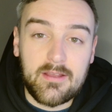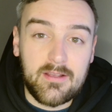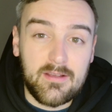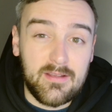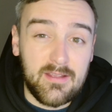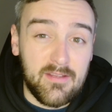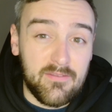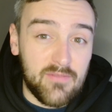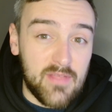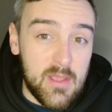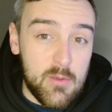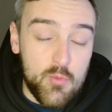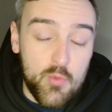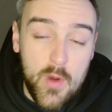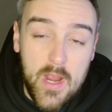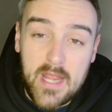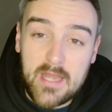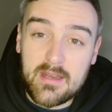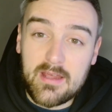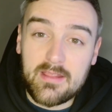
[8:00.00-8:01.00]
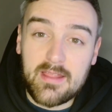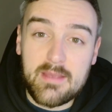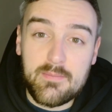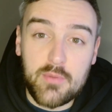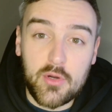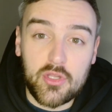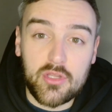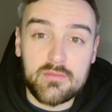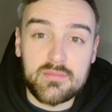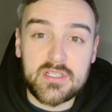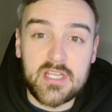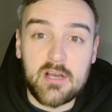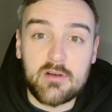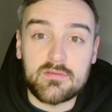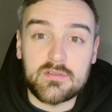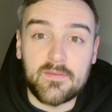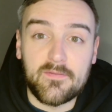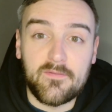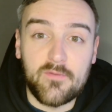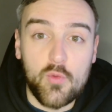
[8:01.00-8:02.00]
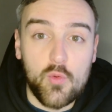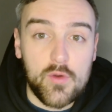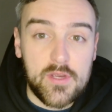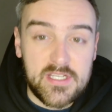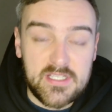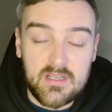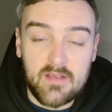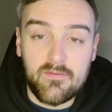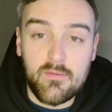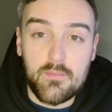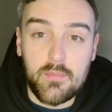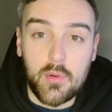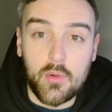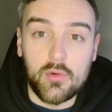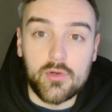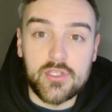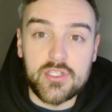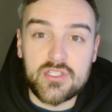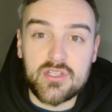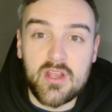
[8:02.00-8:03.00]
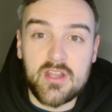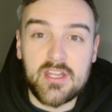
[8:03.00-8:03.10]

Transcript: If they win, they put themselves on 47 points,